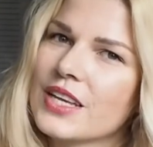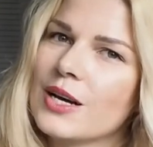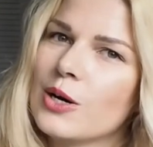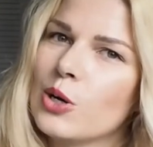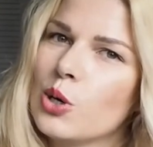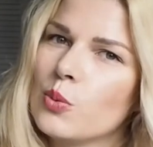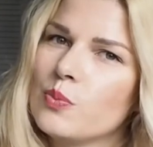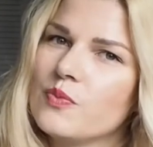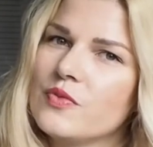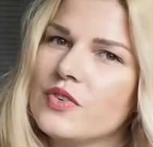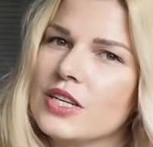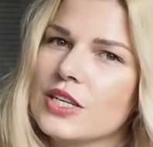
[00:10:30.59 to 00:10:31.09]

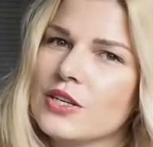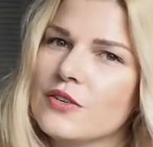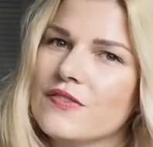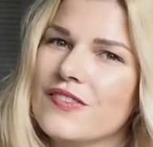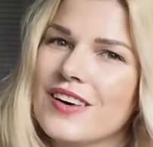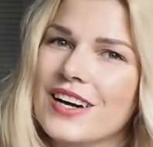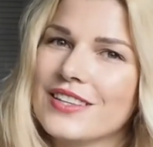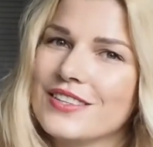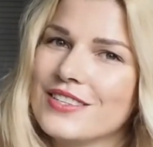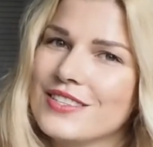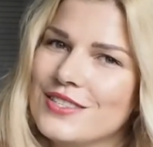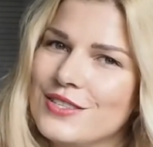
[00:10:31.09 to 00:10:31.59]
Hopefully you
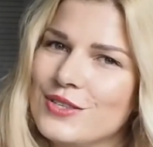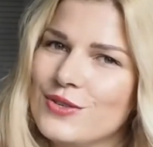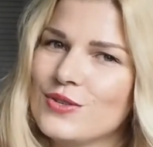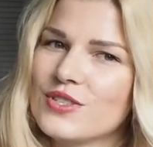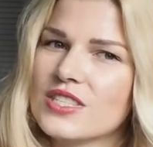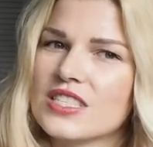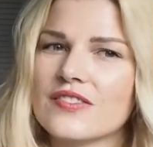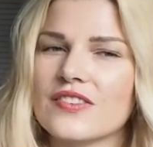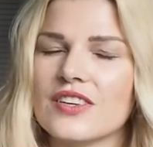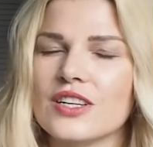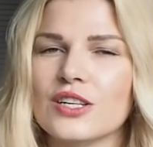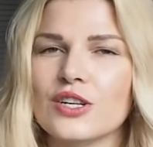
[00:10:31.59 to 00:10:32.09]
find this
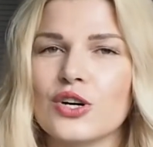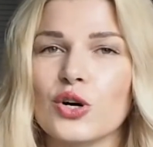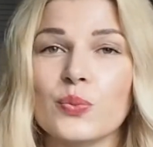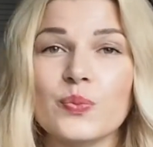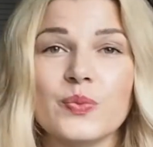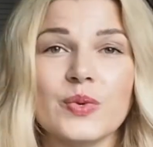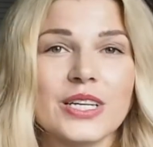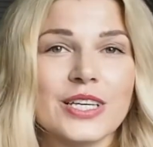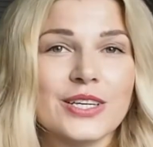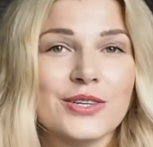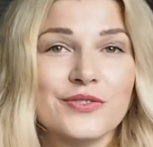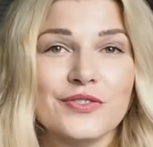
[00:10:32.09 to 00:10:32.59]
useful,
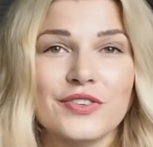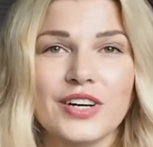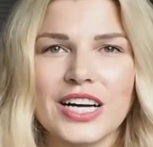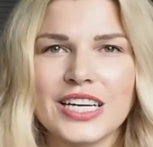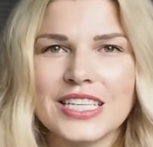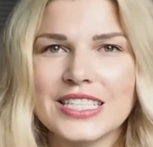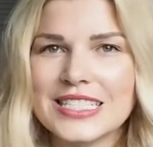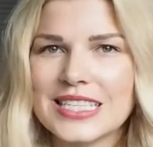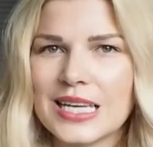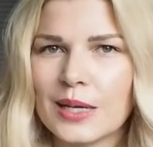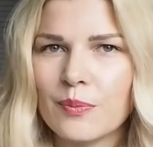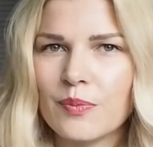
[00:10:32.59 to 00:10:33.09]
hopefully you
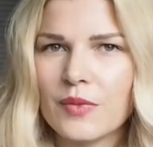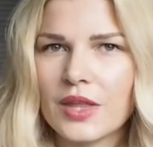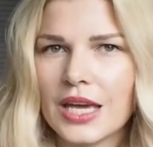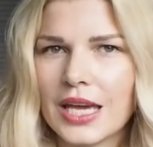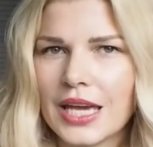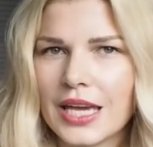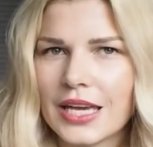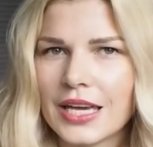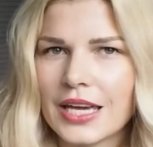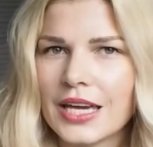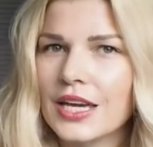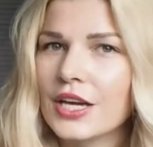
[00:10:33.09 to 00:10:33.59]
find
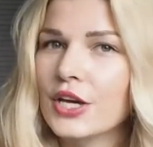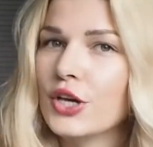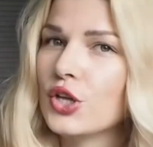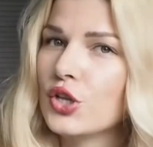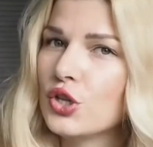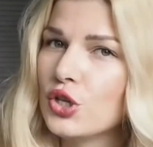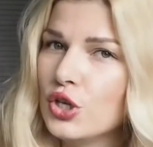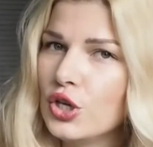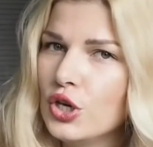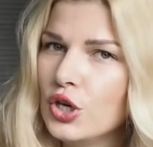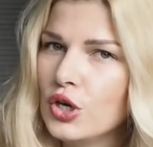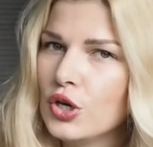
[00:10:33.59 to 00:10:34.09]
something
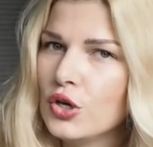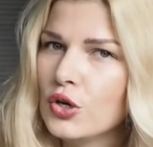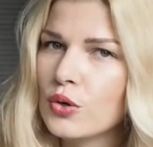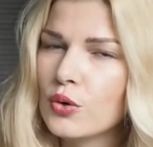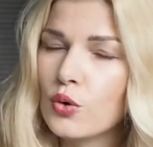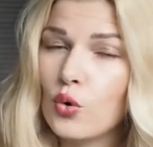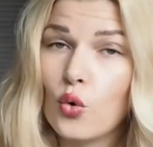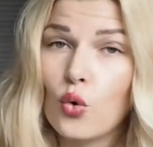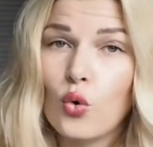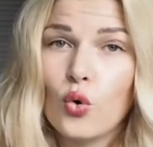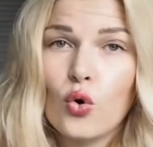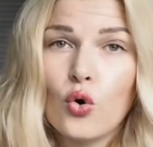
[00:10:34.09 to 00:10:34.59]
new
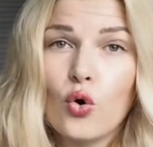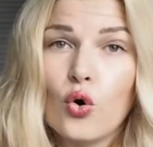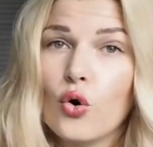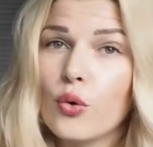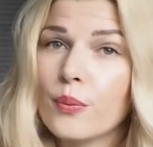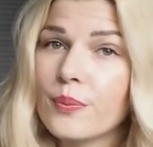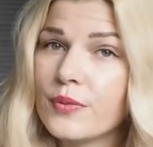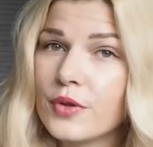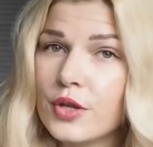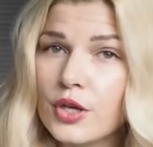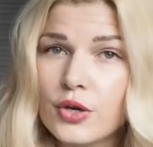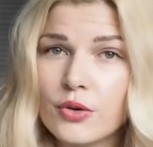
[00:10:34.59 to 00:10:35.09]
or
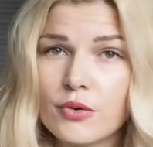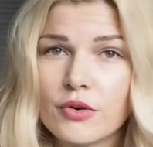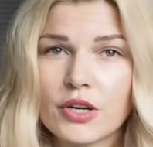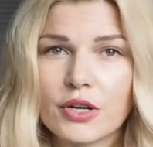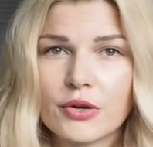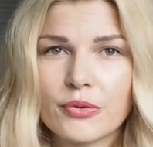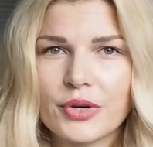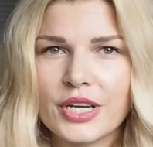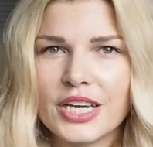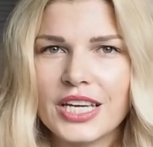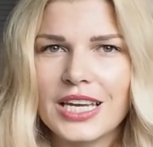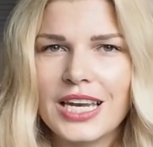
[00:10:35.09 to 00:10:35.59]
you
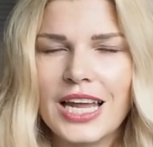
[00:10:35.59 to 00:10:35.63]
agree.